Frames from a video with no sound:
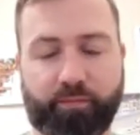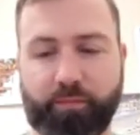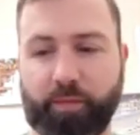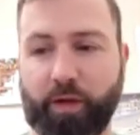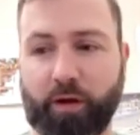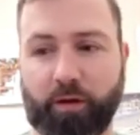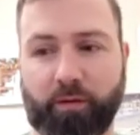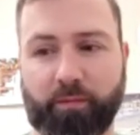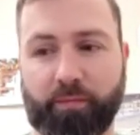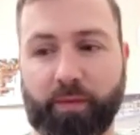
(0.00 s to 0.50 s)

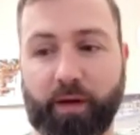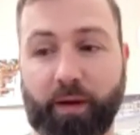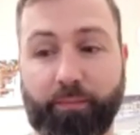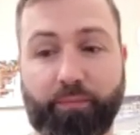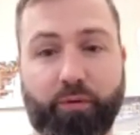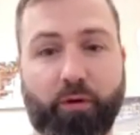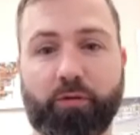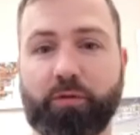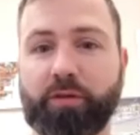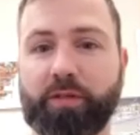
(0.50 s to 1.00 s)
you know,
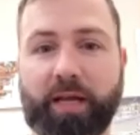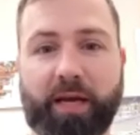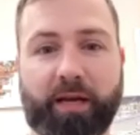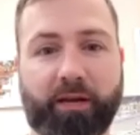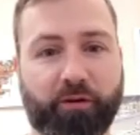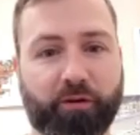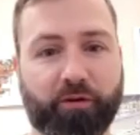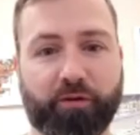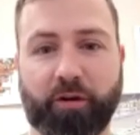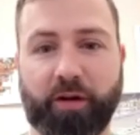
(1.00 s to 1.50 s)
approach that
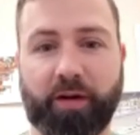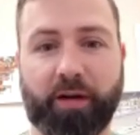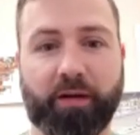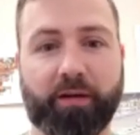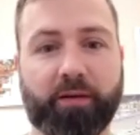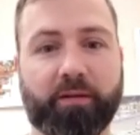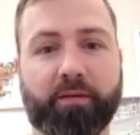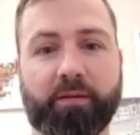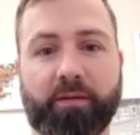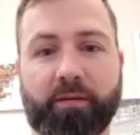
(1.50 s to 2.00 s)
in your training.
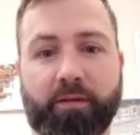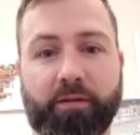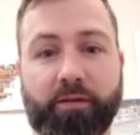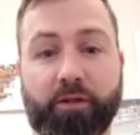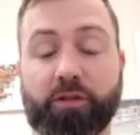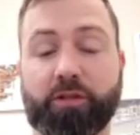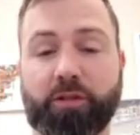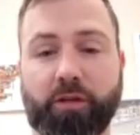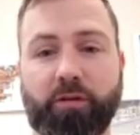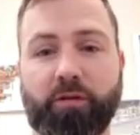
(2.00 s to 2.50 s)

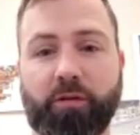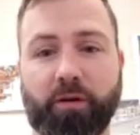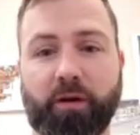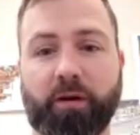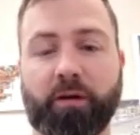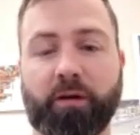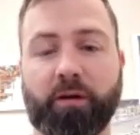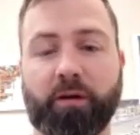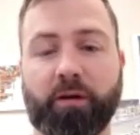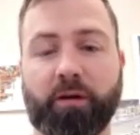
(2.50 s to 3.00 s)
Just so you
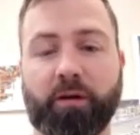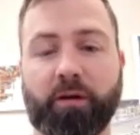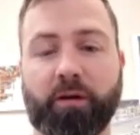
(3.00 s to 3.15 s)
know,